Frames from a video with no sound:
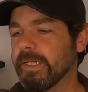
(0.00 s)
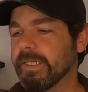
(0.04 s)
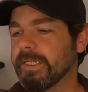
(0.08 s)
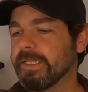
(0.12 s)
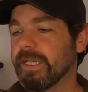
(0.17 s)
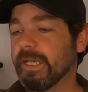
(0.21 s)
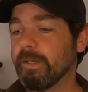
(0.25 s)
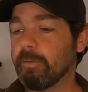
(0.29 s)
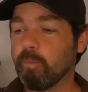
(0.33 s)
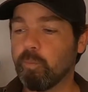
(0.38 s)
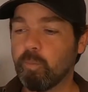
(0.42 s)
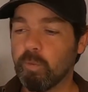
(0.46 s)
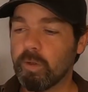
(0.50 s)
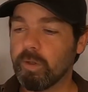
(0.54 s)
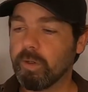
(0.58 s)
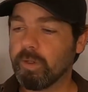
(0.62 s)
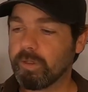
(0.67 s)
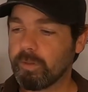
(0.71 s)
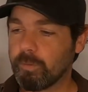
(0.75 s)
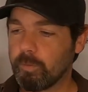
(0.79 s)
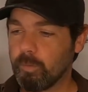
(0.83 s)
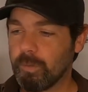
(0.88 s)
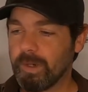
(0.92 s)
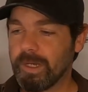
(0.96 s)
They
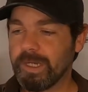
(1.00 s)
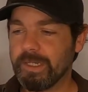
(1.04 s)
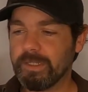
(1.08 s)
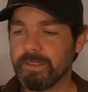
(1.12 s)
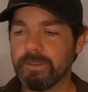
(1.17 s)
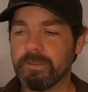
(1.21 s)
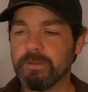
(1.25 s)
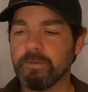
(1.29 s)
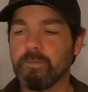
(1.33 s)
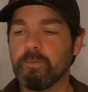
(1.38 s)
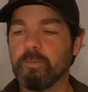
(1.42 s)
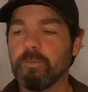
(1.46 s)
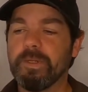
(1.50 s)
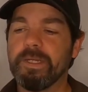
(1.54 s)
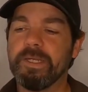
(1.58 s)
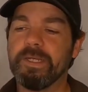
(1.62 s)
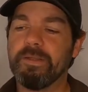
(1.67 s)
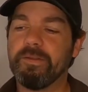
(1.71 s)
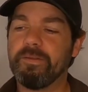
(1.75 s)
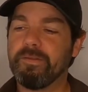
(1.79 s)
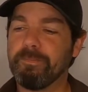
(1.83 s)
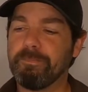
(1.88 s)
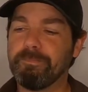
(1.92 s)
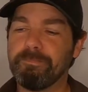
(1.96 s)
work well
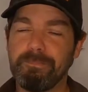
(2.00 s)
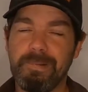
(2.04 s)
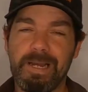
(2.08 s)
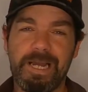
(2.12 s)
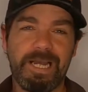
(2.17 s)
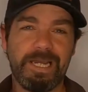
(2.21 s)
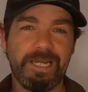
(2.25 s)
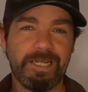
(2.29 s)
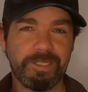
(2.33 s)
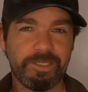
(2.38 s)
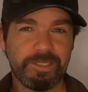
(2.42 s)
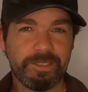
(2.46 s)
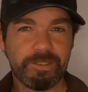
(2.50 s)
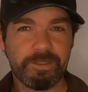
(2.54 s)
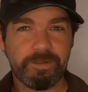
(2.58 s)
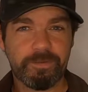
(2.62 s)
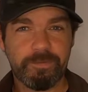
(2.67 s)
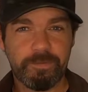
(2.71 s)
with masks,